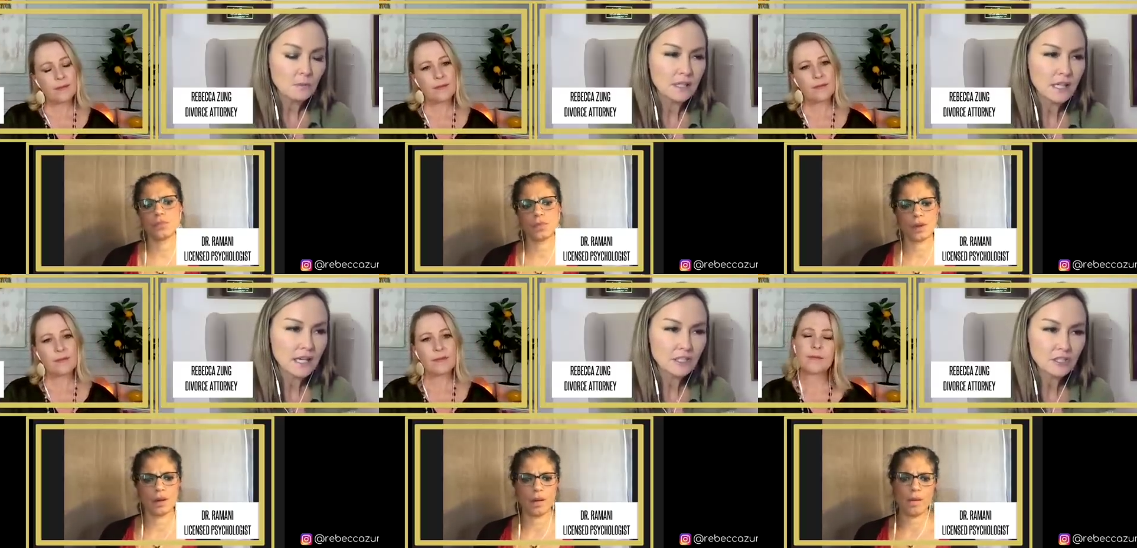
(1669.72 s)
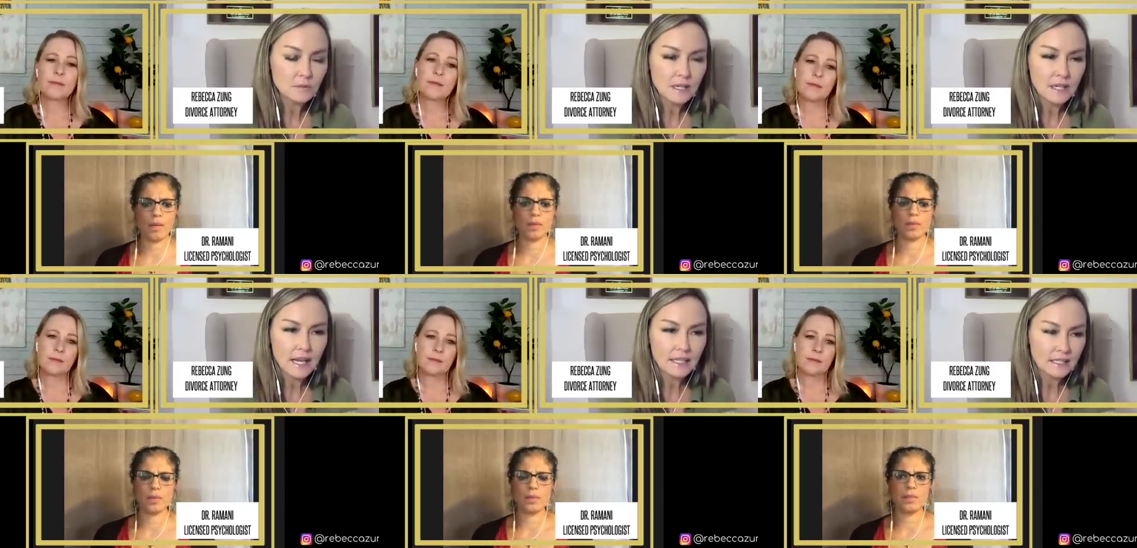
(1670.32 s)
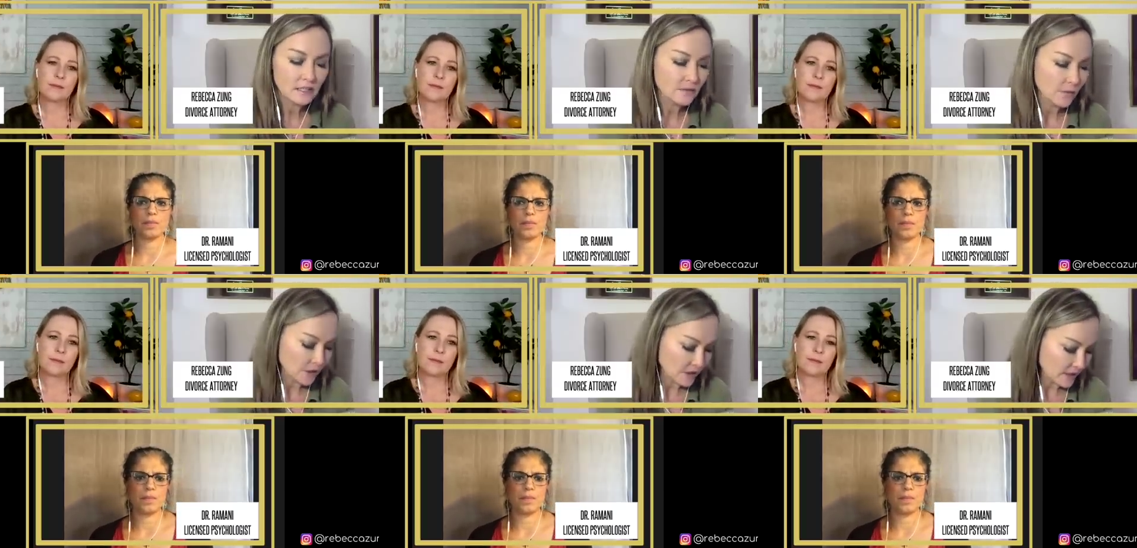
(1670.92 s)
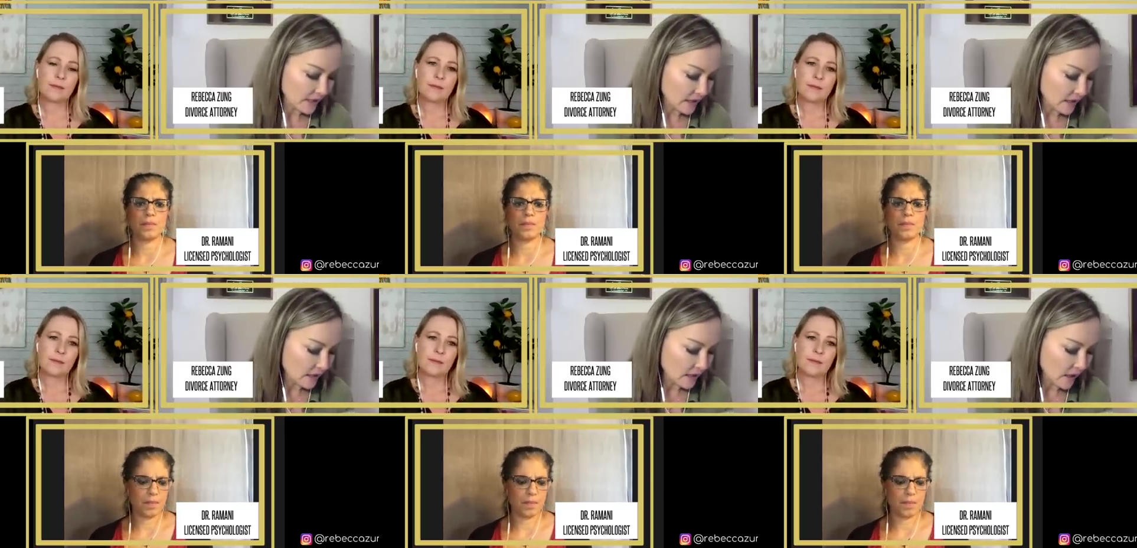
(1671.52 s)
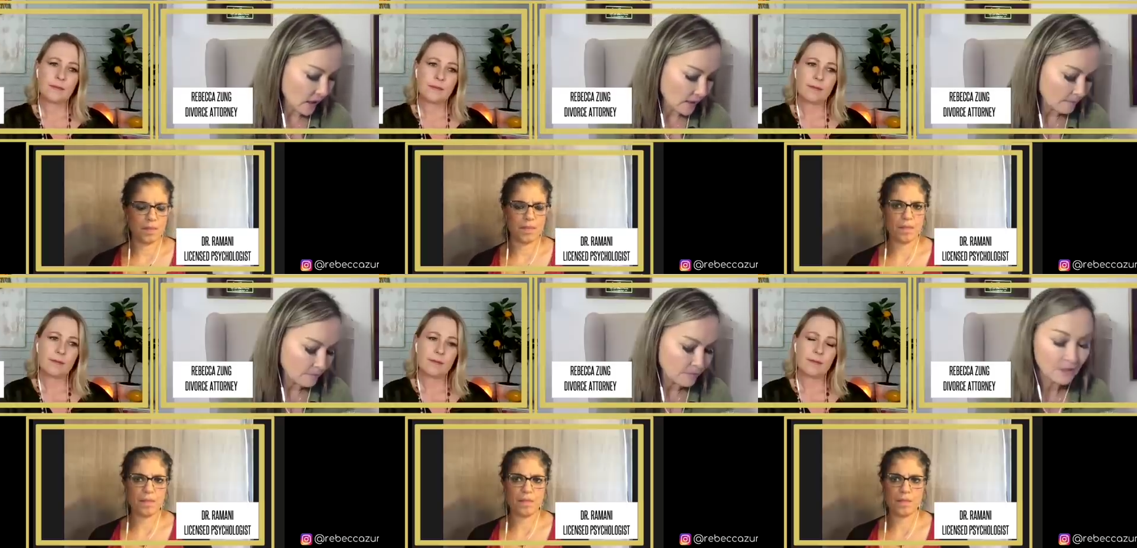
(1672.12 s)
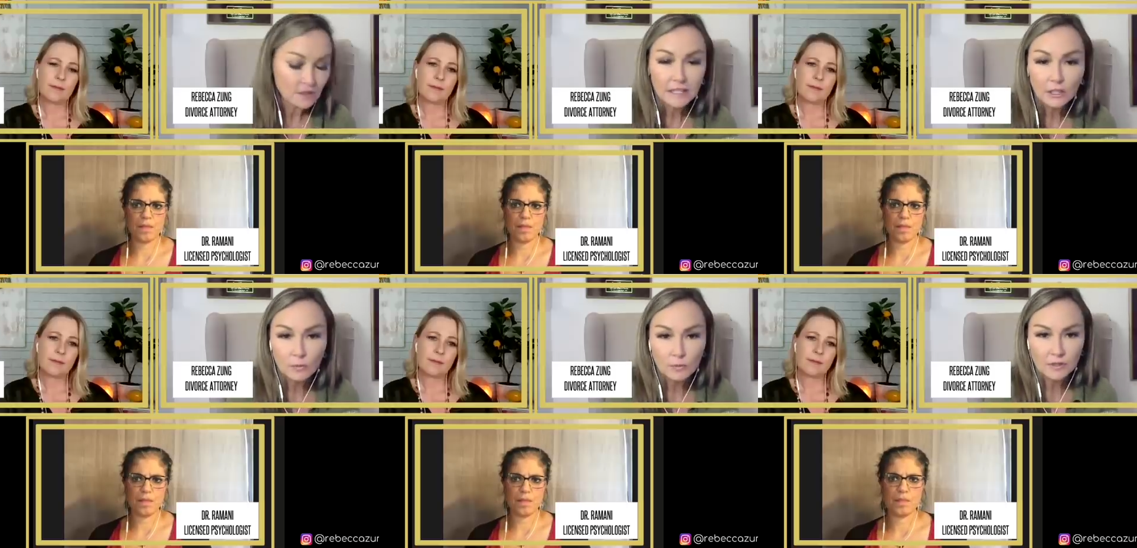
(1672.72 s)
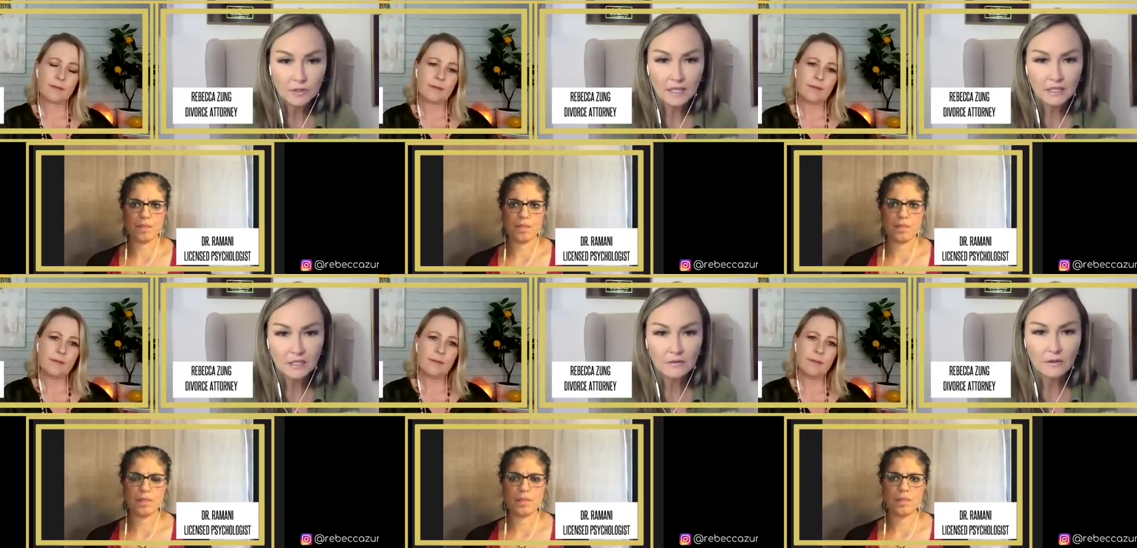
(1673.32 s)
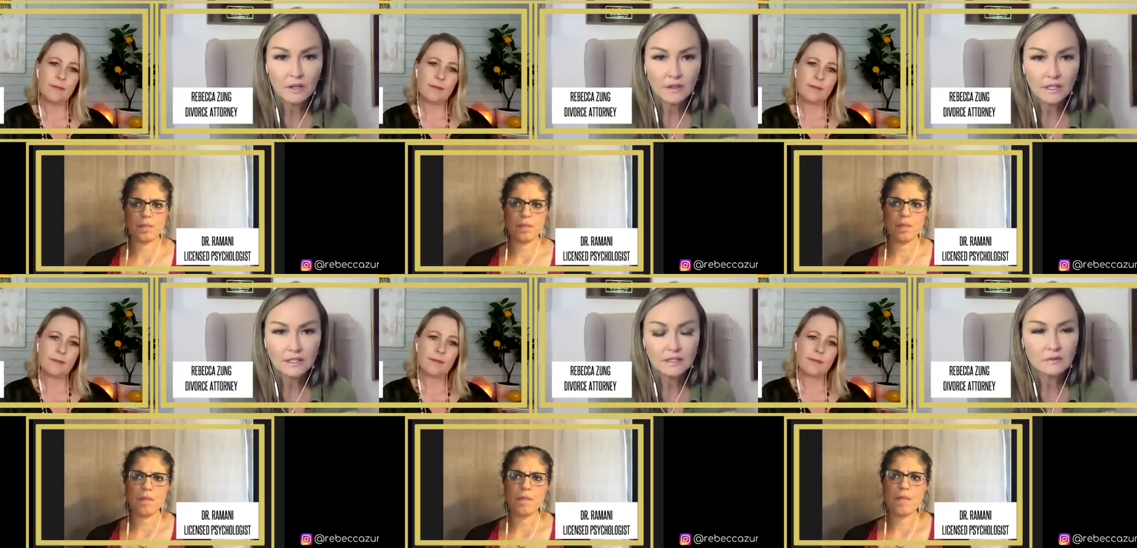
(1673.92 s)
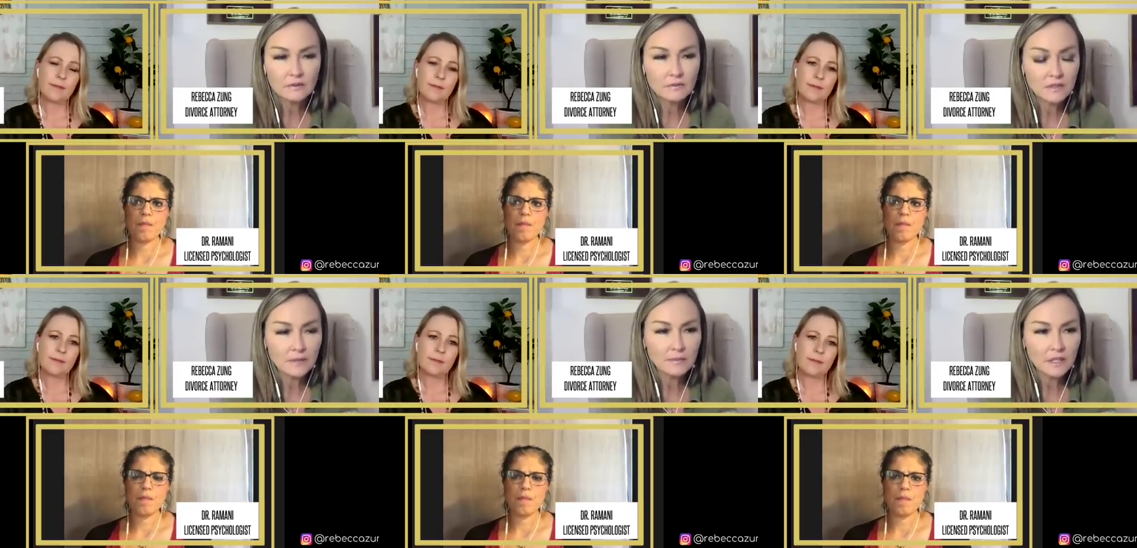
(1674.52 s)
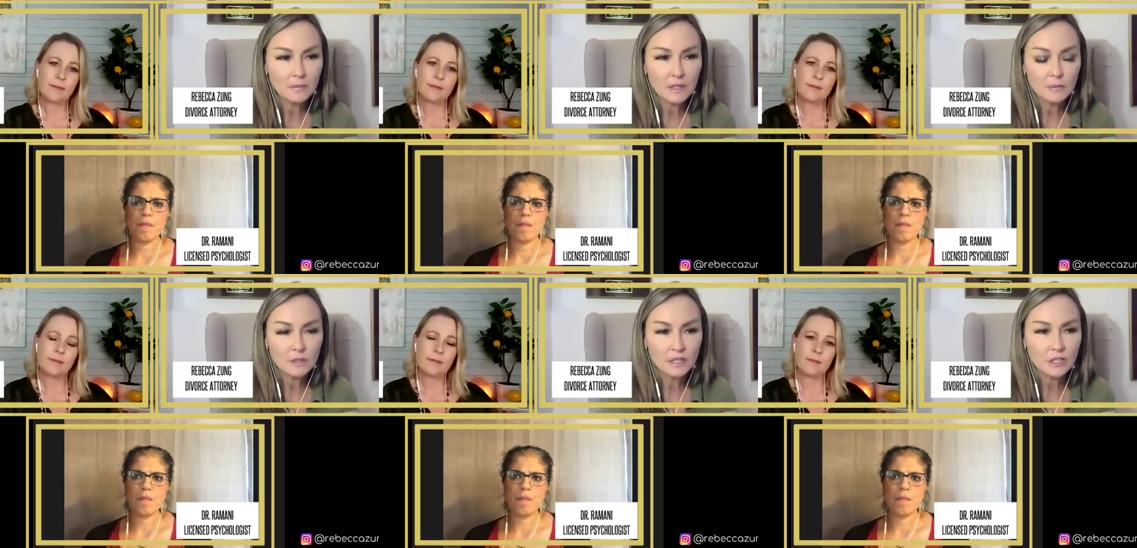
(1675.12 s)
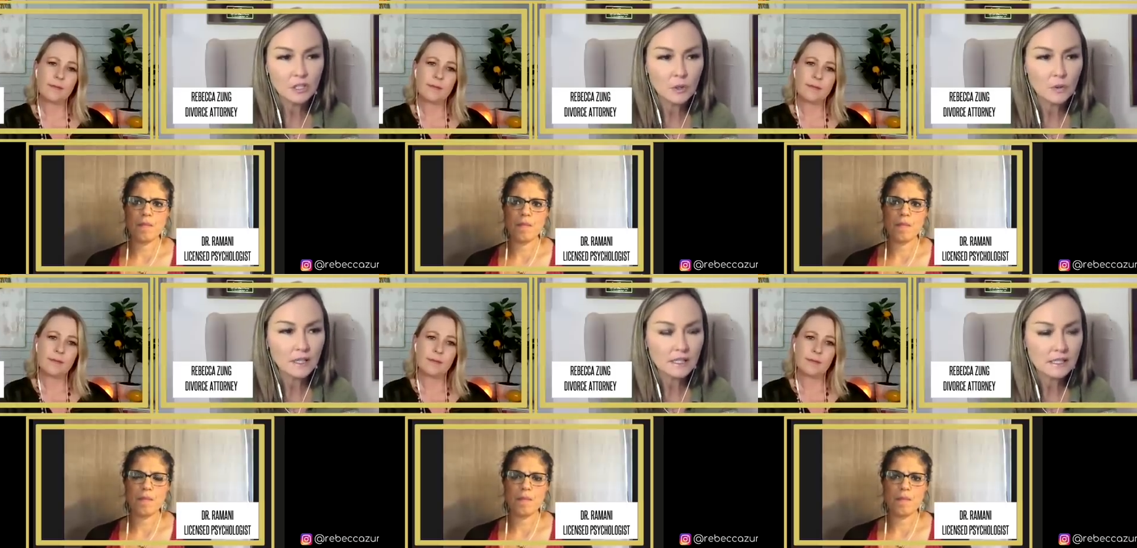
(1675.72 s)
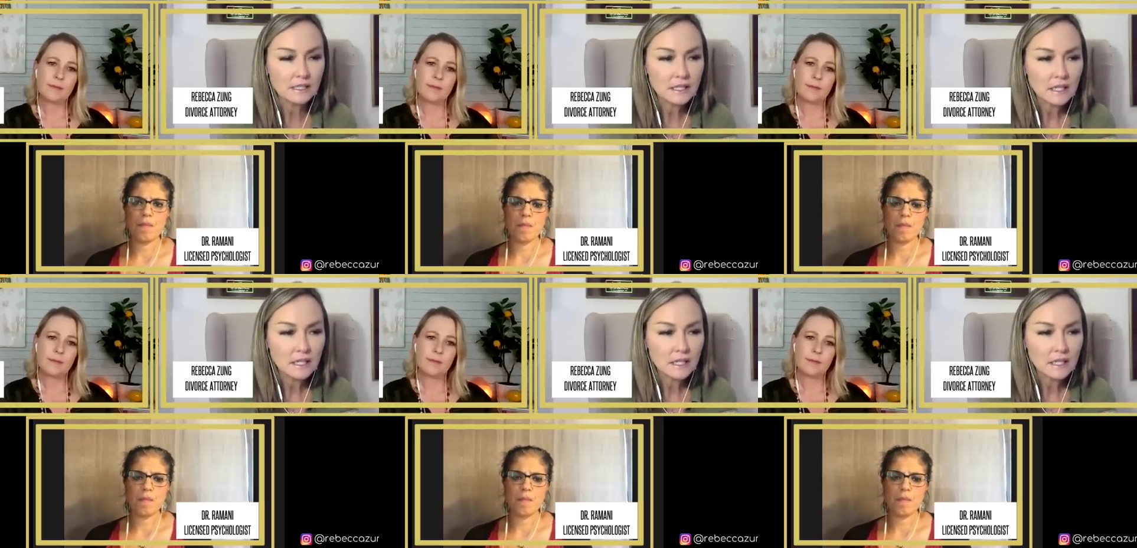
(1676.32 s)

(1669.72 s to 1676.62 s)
Speaker 1: want to i just want to add in as far as like the um, the legal perspective on this something that people can do is